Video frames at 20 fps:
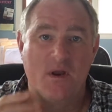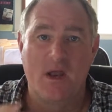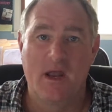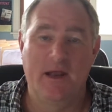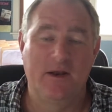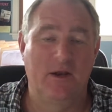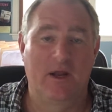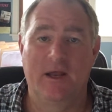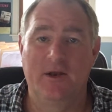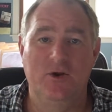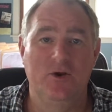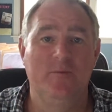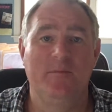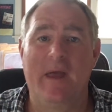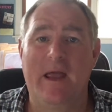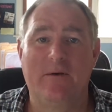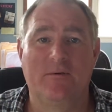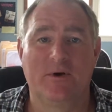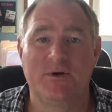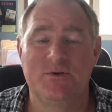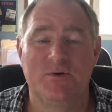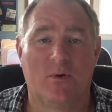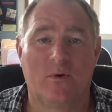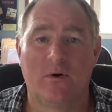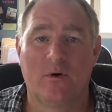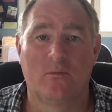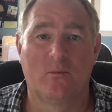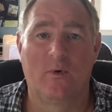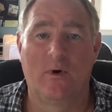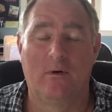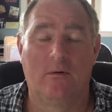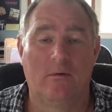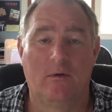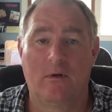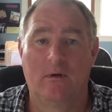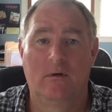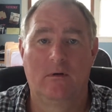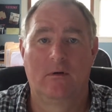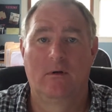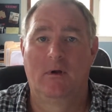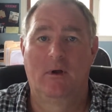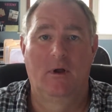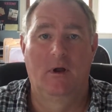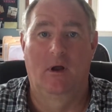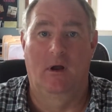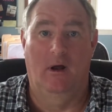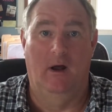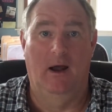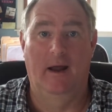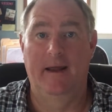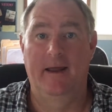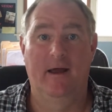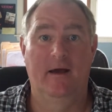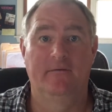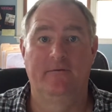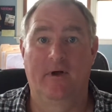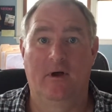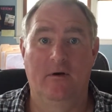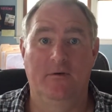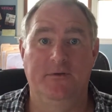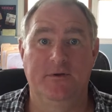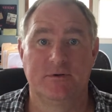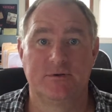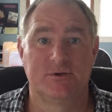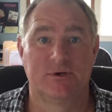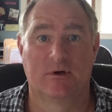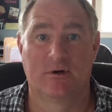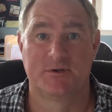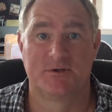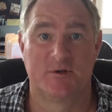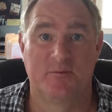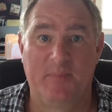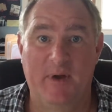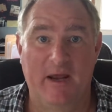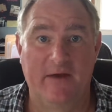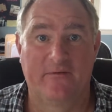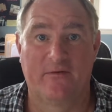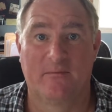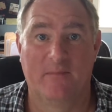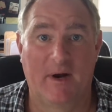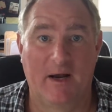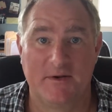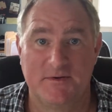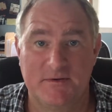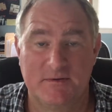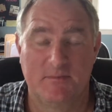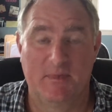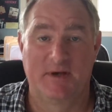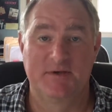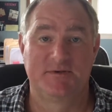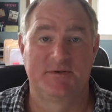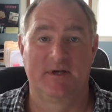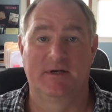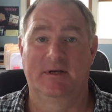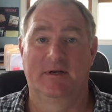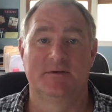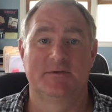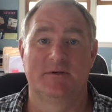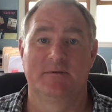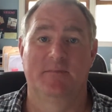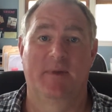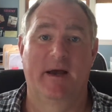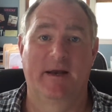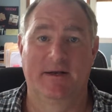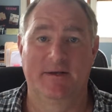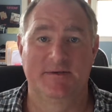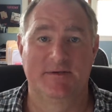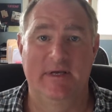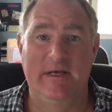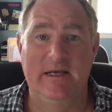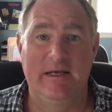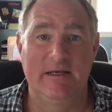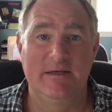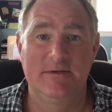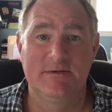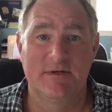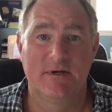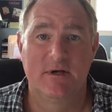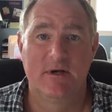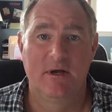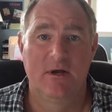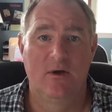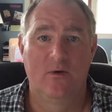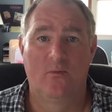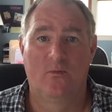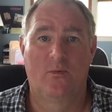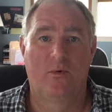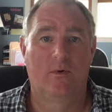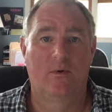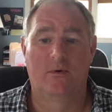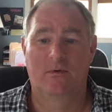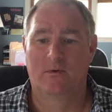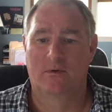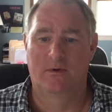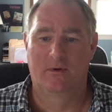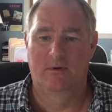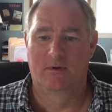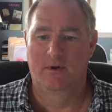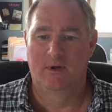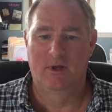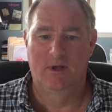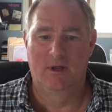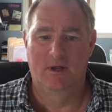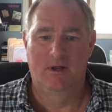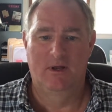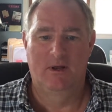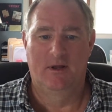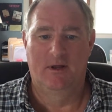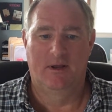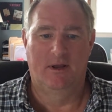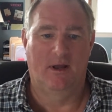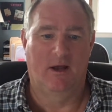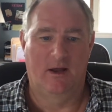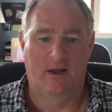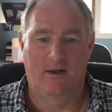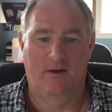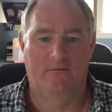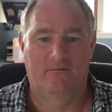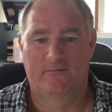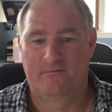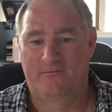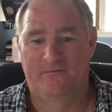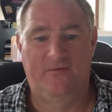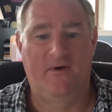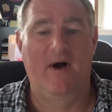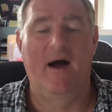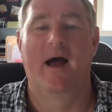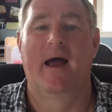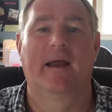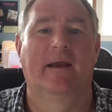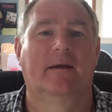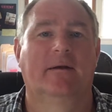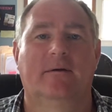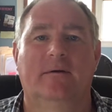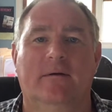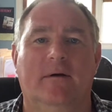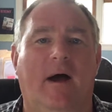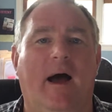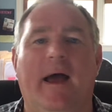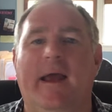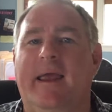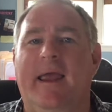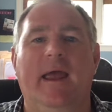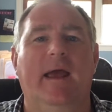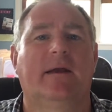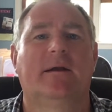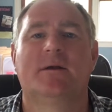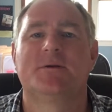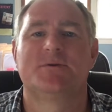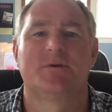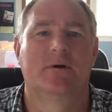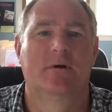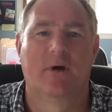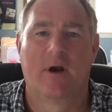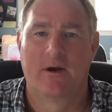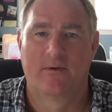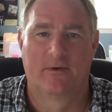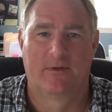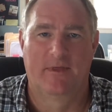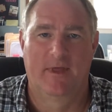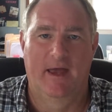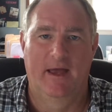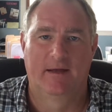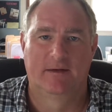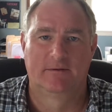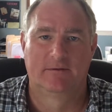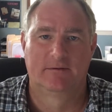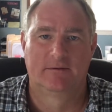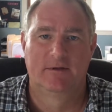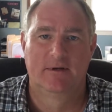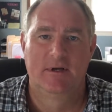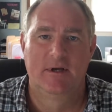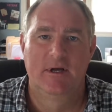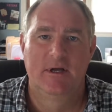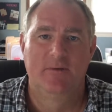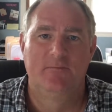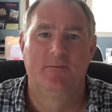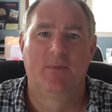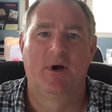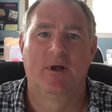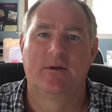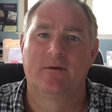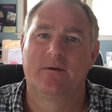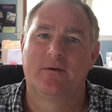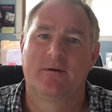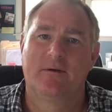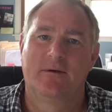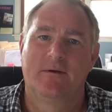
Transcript: you may retort, well, I have health insurance to pay for my sickness and my disease. Well, fine. I can't disagree with that. But